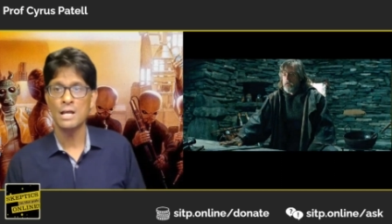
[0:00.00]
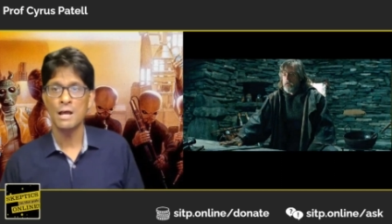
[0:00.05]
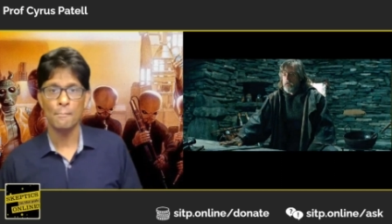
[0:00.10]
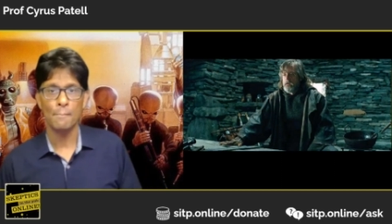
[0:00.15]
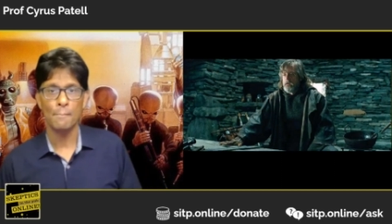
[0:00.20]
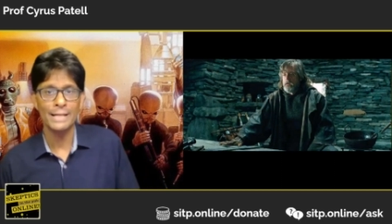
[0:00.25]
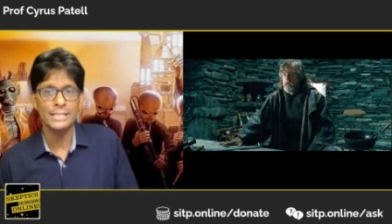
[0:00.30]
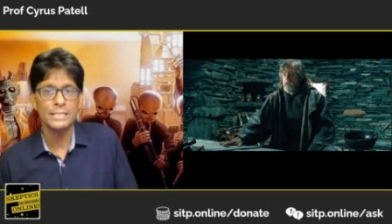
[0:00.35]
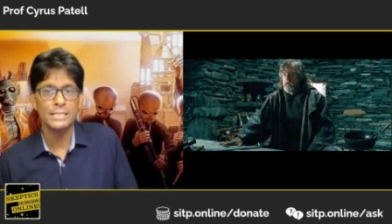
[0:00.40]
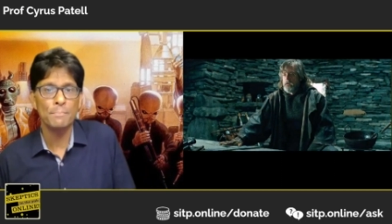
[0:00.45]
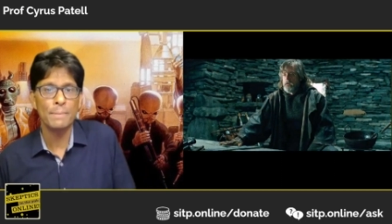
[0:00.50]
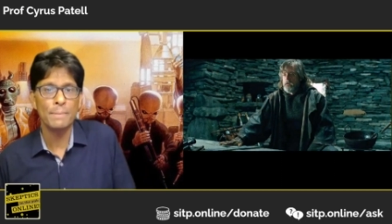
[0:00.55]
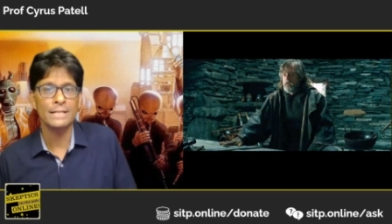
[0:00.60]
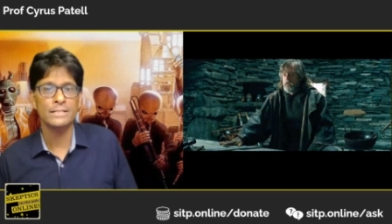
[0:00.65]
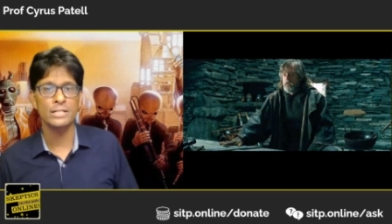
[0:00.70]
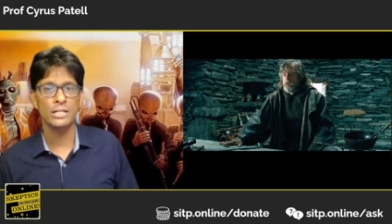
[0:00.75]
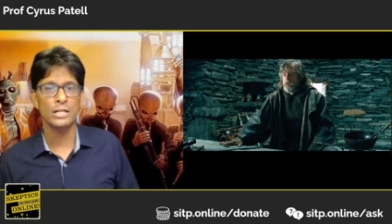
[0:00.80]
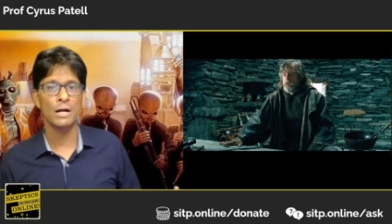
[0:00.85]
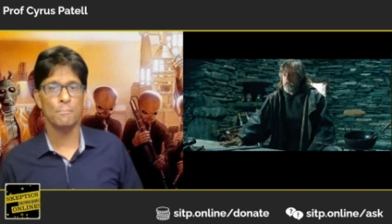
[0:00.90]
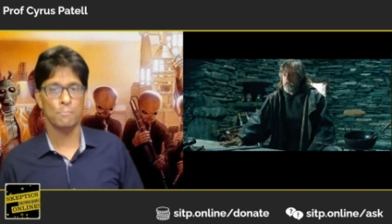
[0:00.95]
by
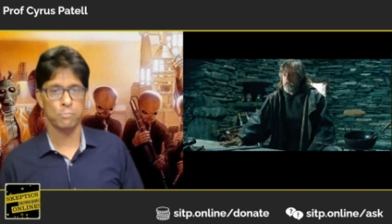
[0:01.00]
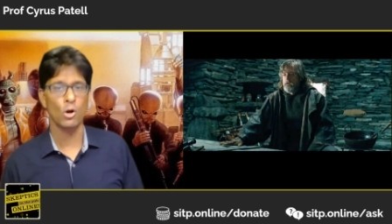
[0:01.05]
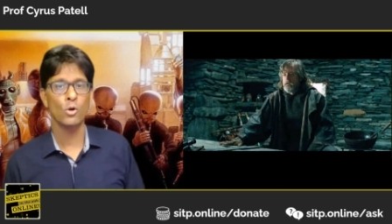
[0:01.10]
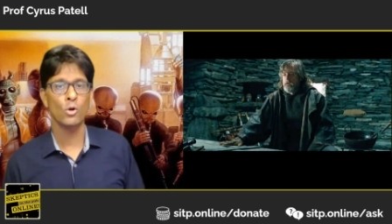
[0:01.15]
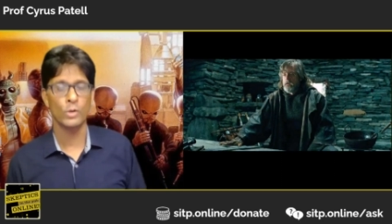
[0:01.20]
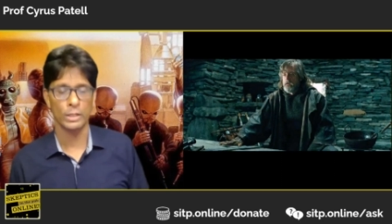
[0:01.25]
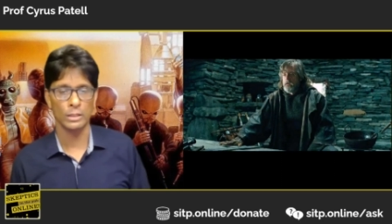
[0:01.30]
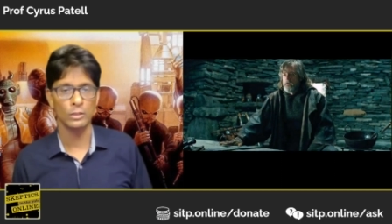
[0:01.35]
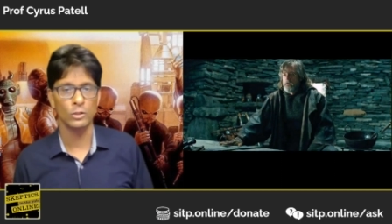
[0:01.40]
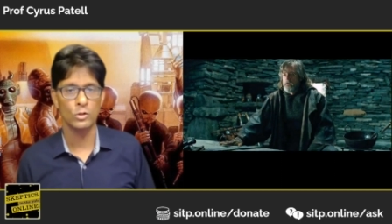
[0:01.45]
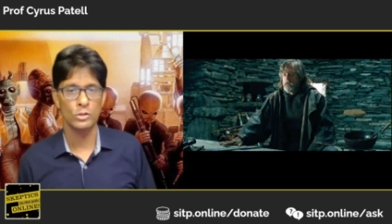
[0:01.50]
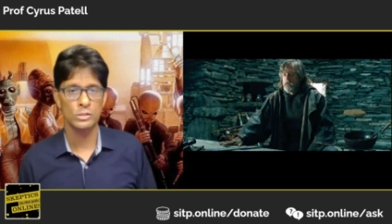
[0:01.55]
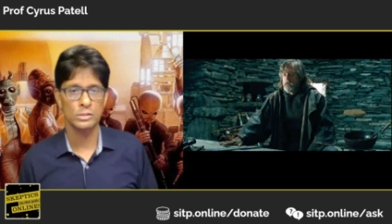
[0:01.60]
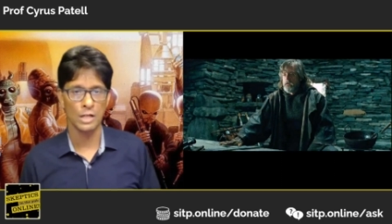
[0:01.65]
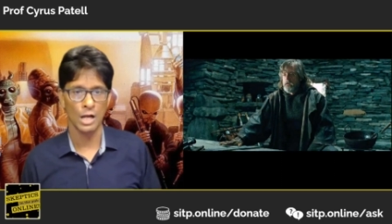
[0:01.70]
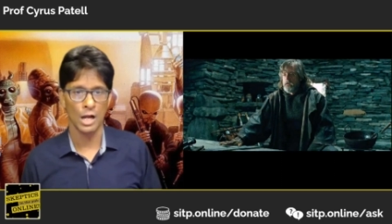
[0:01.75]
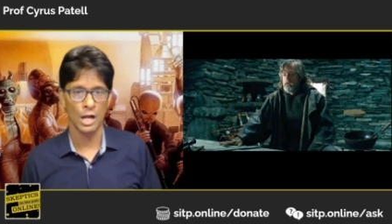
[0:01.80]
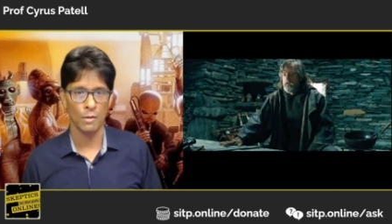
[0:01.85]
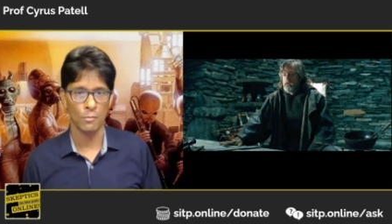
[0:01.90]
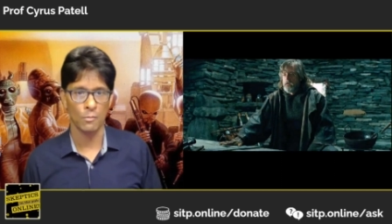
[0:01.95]
depicting a broken Luke
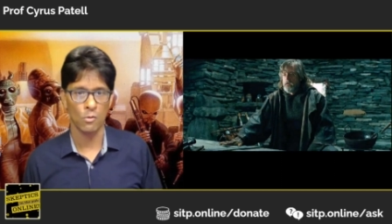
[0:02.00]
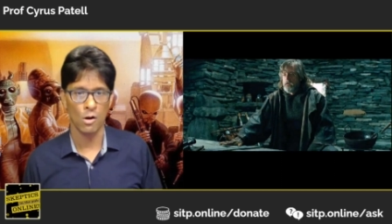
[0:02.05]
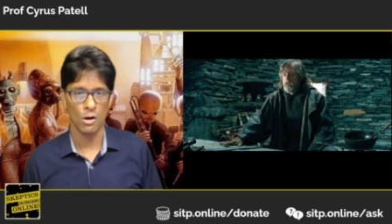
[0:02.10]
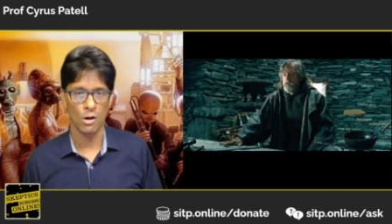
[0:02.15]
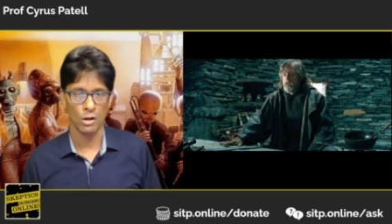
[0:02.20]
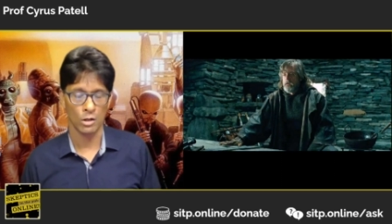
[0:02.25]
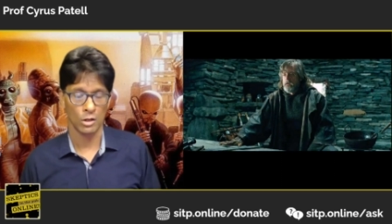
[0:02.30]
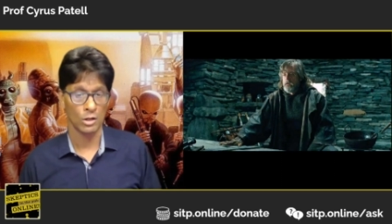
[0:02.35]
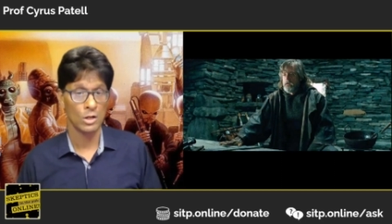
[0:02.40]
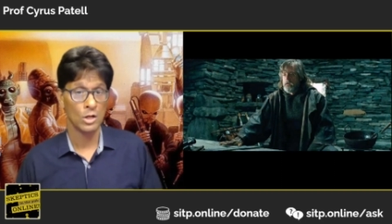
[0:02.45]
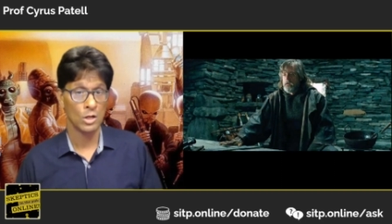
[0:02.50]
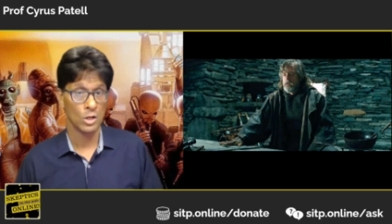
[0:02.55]
Skywalker,